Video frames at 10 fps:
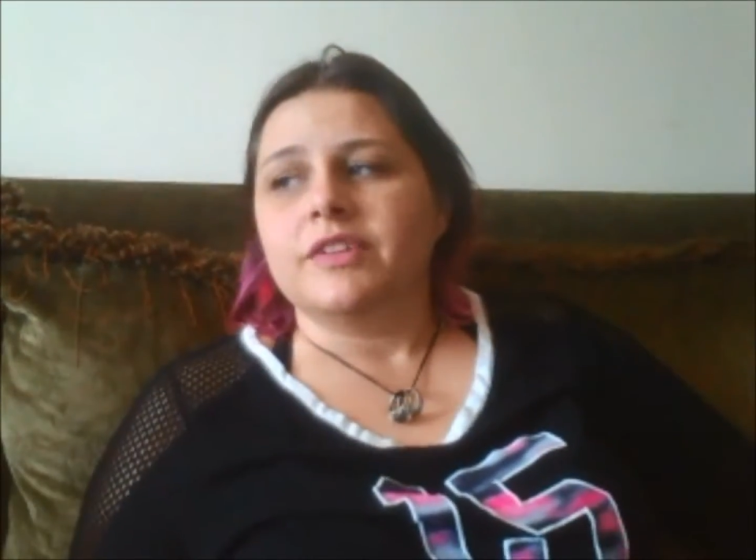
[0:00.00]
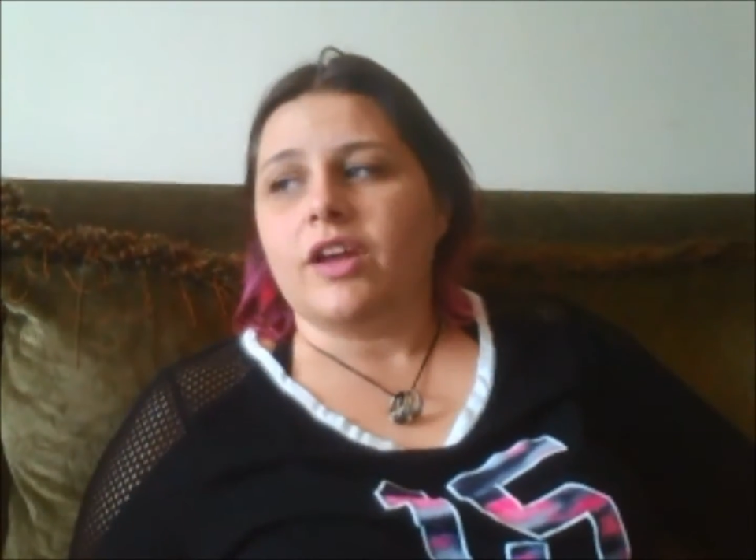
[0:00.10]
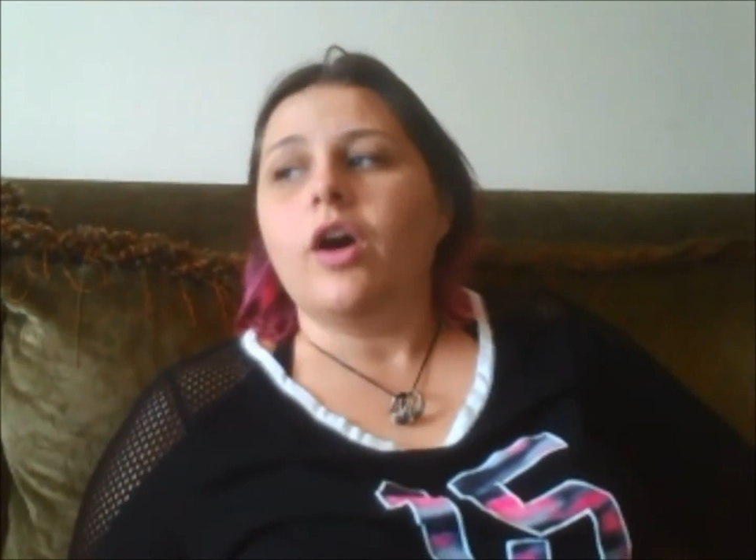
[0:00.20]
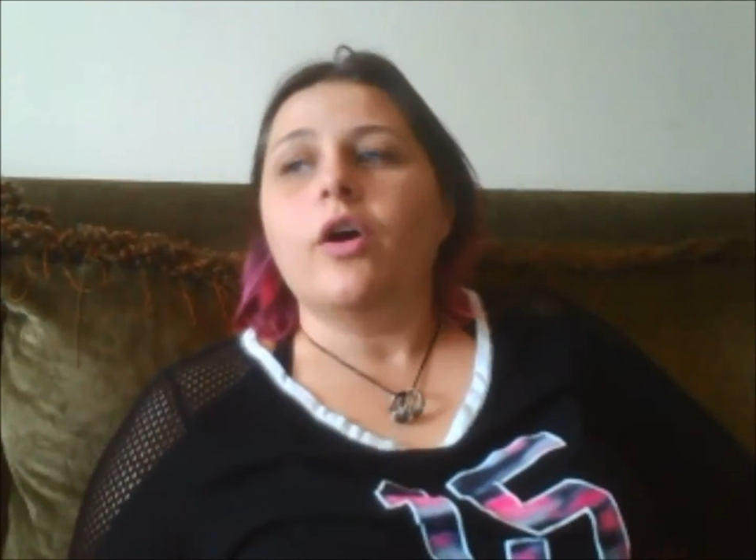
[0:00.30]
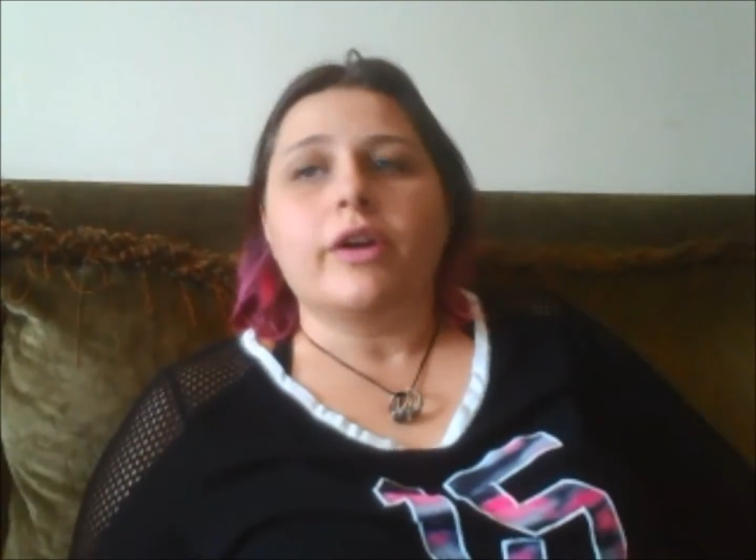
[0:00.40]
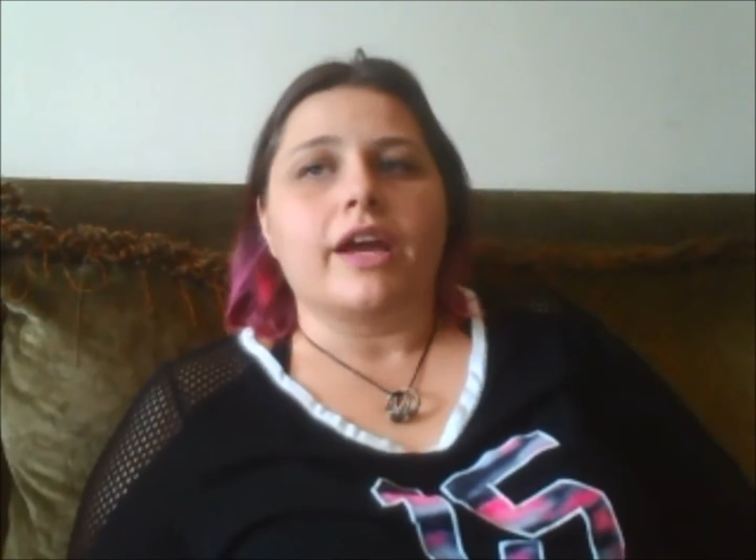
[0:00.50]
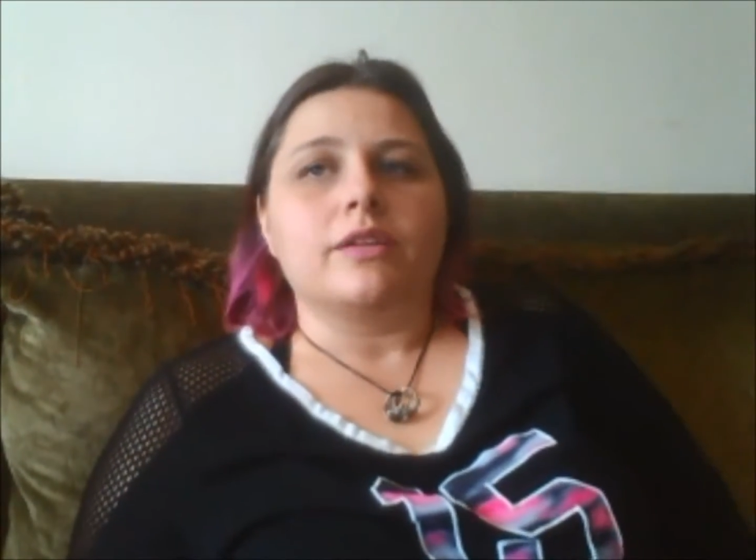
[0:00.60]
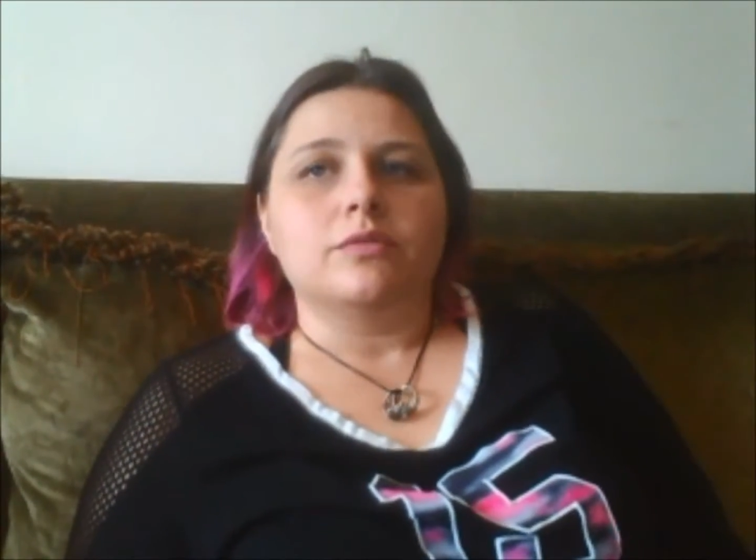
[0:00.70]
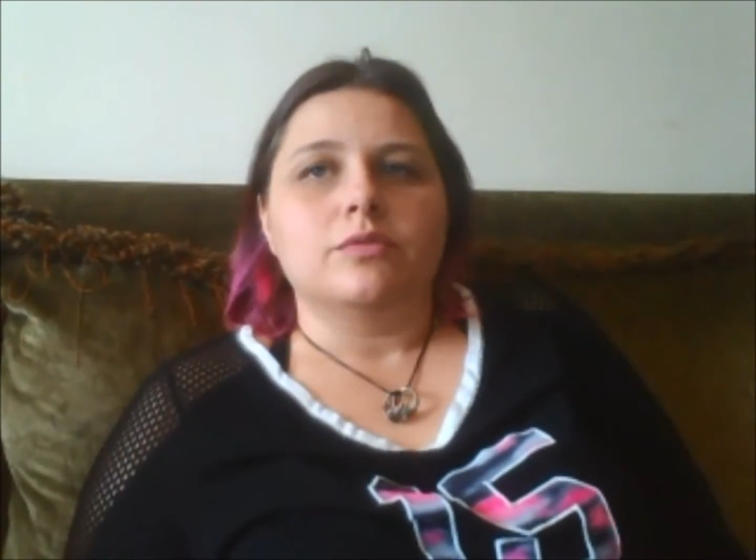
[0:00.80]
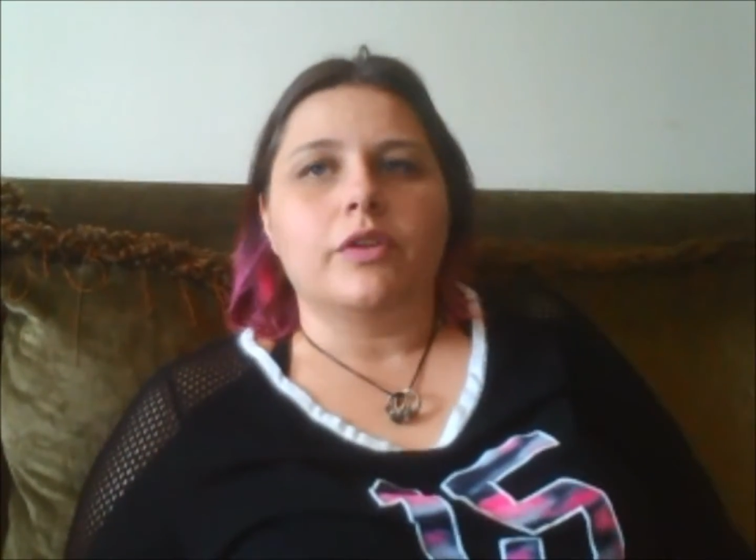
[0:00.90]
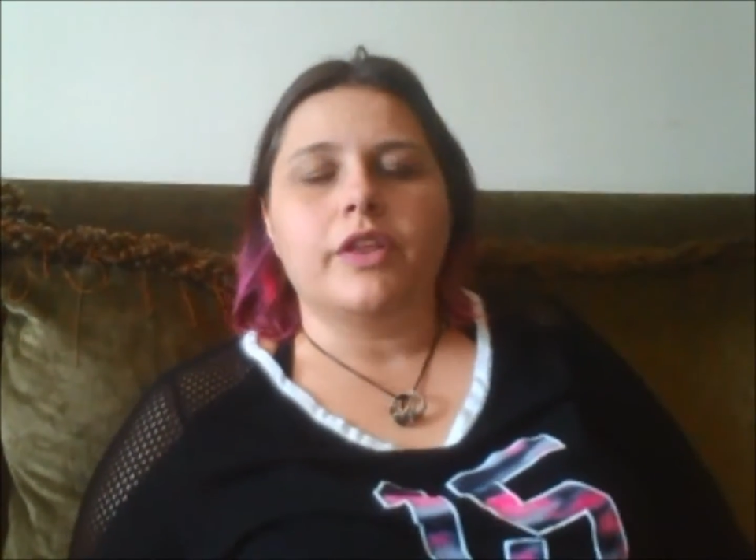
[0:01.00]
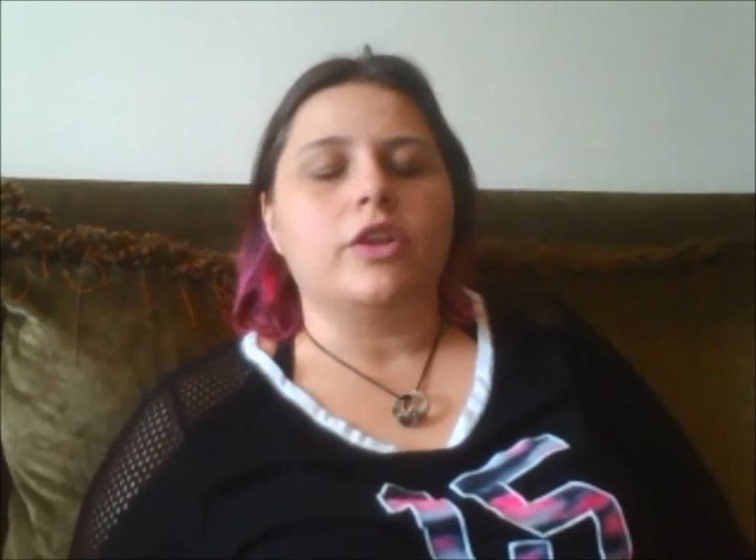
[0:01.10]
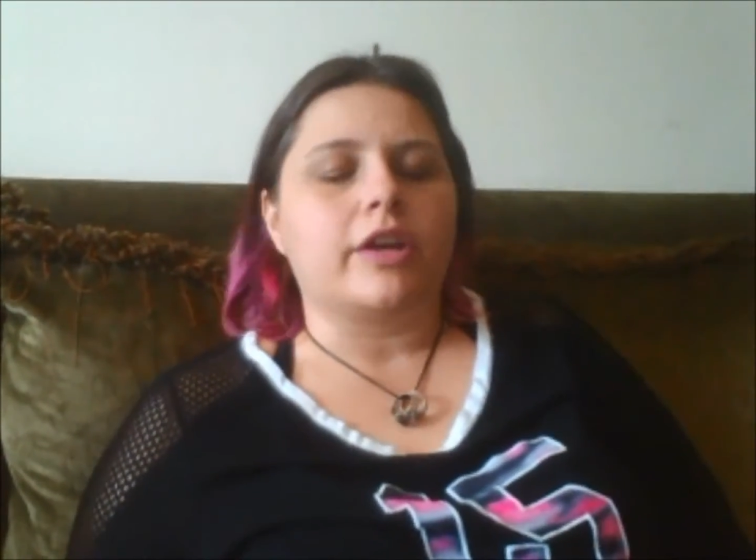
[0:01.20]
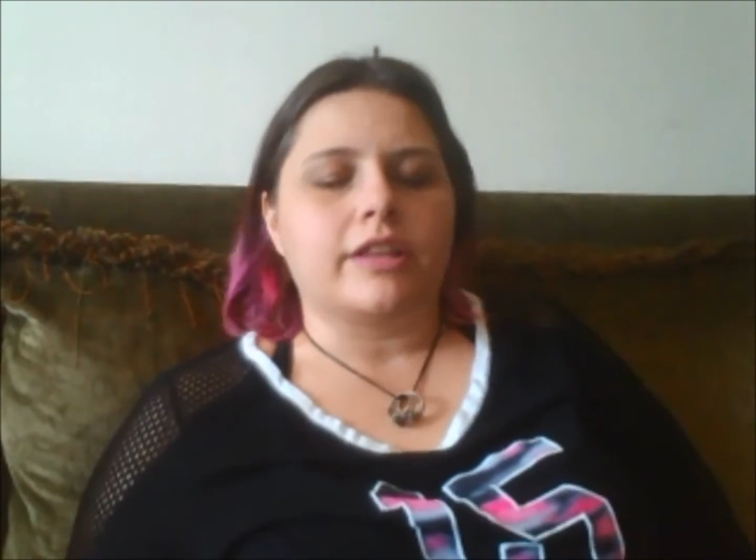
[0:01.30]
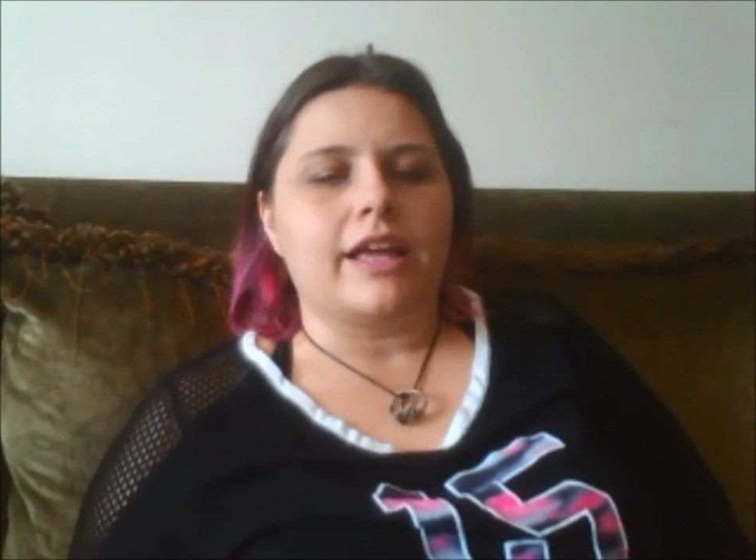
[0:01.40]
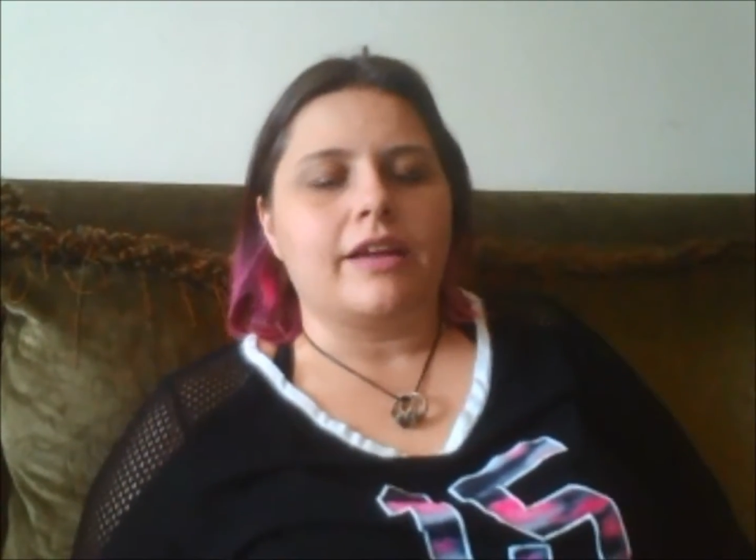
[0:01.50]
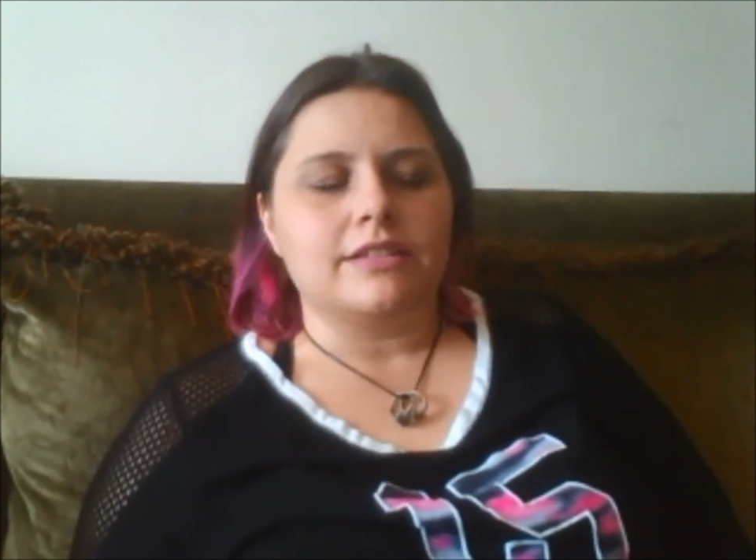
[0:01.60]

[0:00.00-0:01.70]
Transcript: Like, oh, okay. Well, they'll look at that.